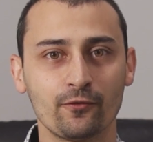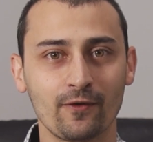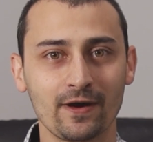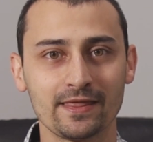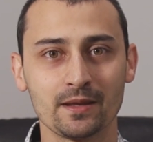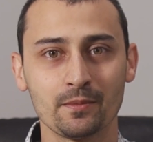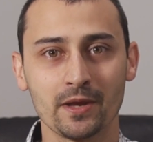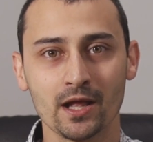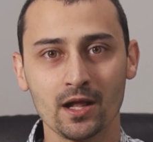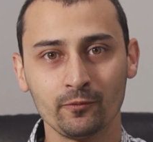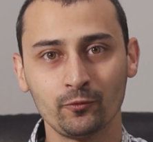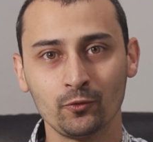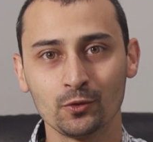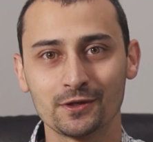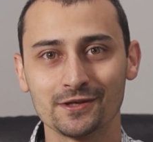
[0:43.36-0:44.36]
you find them
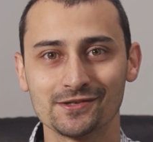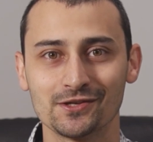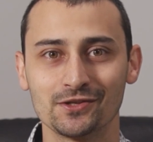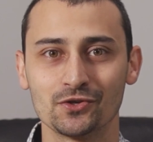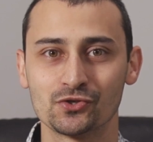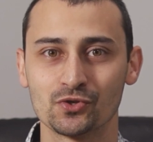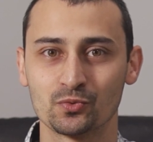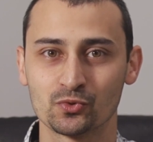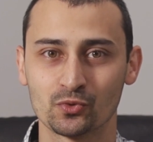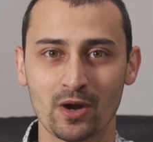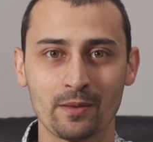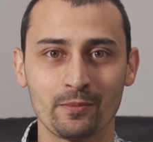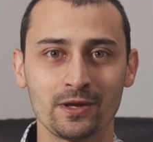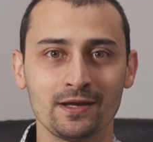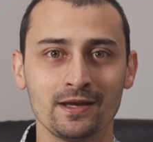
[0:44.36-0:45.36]
helpful, consider
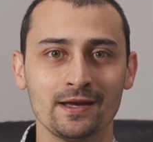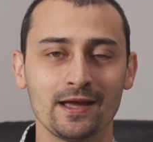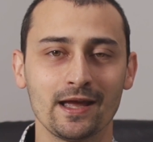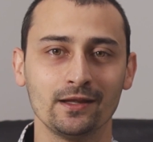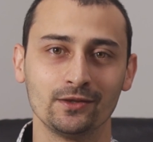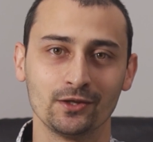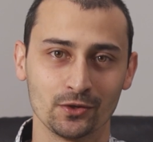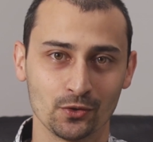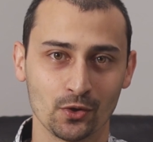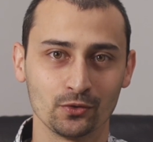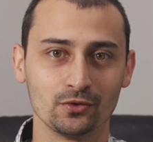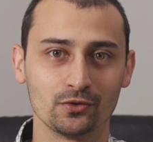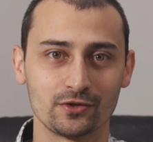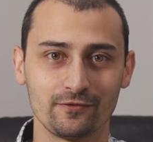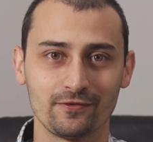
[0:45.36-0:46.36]
subscribing and turn
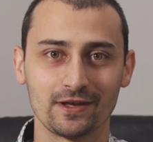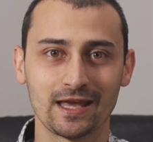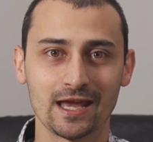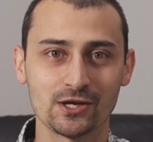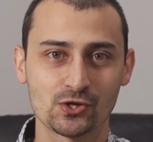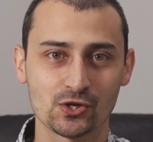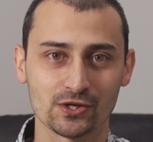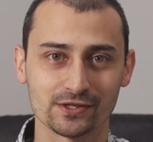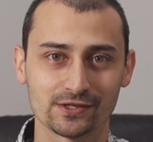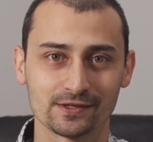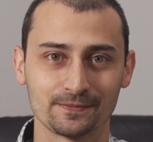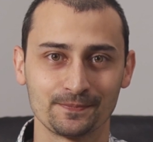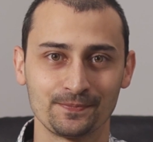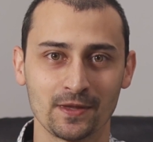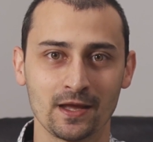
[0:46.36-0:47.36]
on
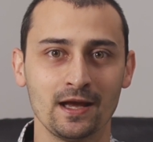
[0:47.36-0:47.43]
notifications.